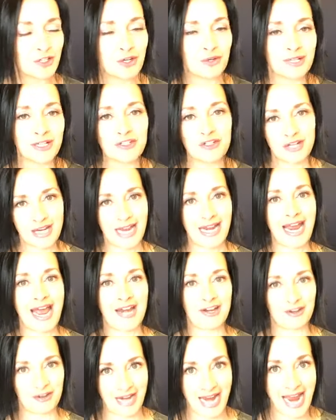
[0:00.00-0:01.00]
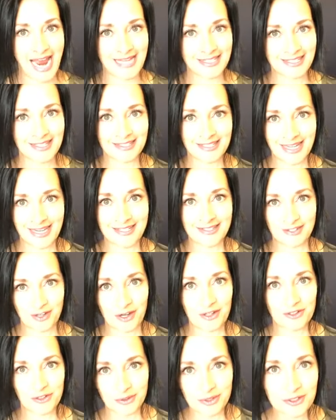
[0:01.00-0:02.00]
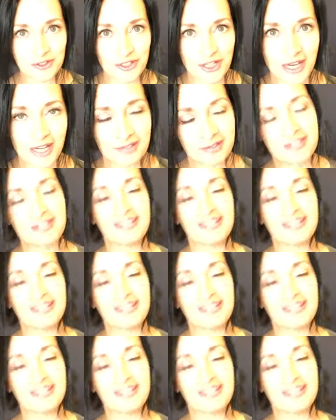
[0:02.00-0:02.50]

dude, get your head out of your ass and like start doing shit.